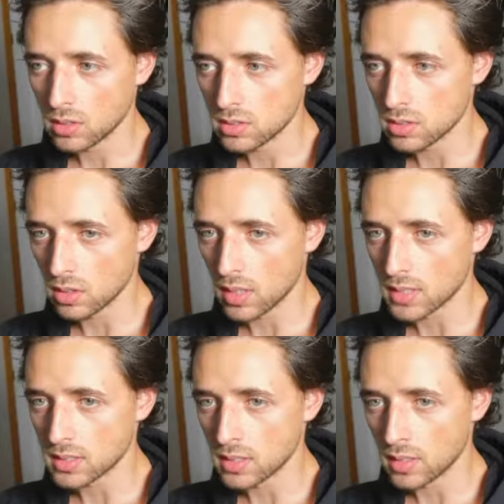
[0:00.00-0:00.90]
So
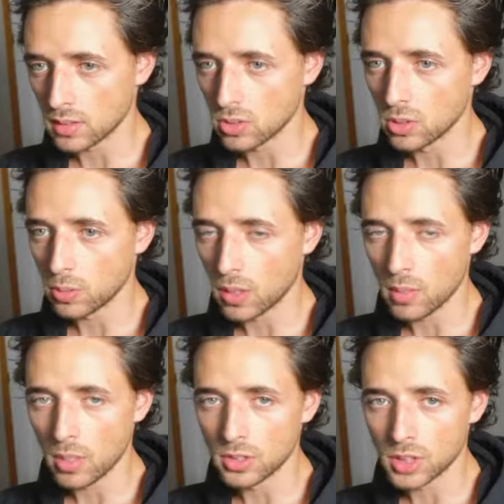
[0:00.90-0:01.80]
that's another cool part
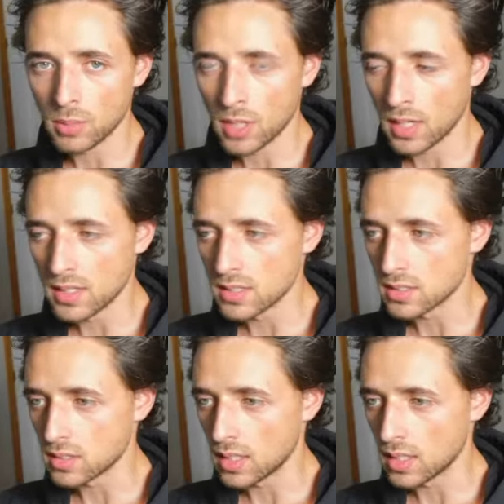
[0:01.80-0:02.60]
about Gemini is it